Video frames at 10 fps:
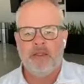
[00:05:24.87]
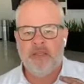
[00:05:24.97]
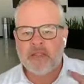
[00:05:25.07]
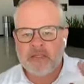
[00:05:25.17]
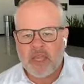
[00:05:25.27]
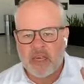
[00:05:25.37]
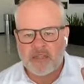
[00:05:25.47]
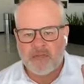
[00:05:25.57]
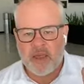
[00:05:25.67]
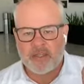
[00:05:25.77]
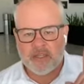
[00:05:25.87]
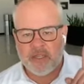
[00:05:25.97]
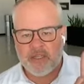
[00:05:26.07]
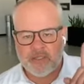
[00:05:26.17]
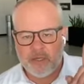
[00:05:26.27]

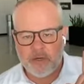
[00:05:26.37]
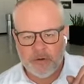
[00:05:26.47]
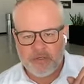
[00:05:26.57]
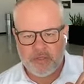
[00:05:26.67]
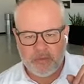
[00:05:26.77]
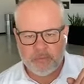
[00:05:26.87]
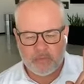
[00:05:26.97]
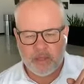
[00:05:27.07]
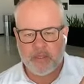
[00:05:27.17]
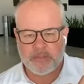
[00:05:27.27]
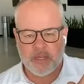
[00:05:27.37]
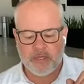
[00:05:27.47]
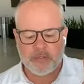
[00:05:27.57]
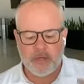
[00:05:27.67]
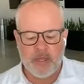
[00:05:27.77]
dissatisfaction is increasing as a
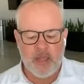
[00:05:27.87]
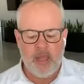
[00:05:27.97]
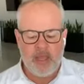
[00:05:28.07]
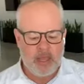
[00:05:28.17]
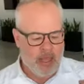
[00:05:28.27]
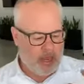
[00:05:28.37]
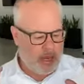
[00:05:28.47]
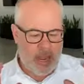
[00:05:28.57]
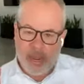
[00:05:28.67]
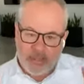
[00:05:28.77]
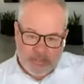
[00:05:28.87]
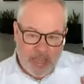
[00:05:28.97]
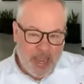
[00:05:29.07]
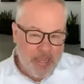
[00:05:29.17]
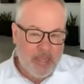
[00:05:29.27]
country. Our
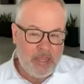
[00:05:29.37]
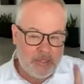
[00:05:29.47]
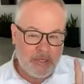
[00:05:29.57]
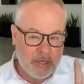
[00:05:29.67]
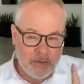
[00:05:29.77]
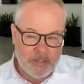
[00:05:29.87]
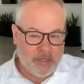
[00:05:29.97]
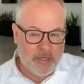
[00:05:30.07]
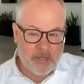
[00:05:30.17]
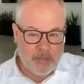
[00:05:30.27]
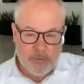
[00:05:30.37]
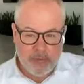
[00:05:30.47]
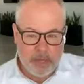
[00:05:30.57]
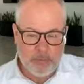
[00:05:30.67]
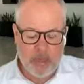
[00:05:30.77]
anxiety is increasing, no
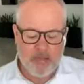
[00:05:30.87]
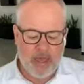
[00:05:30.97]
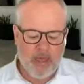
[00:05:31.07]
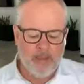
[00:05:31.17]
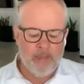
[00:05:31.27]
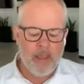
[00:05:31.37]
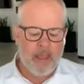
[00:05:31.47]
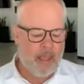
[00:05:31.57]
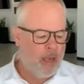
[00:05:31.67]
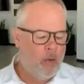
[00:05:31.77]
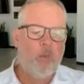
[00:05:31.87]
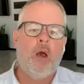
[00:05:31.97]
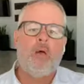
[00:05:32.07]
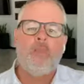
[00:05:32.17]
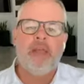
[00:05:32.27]
doubt about that, and our
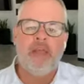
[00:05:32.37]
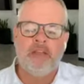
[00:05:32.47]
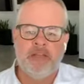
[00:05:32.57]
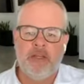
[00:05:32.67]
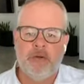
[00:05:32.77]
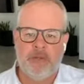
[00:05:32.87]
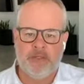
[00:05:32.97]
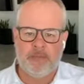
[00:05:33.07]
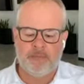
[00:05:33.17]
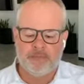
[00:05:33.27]
well-being is decreasing.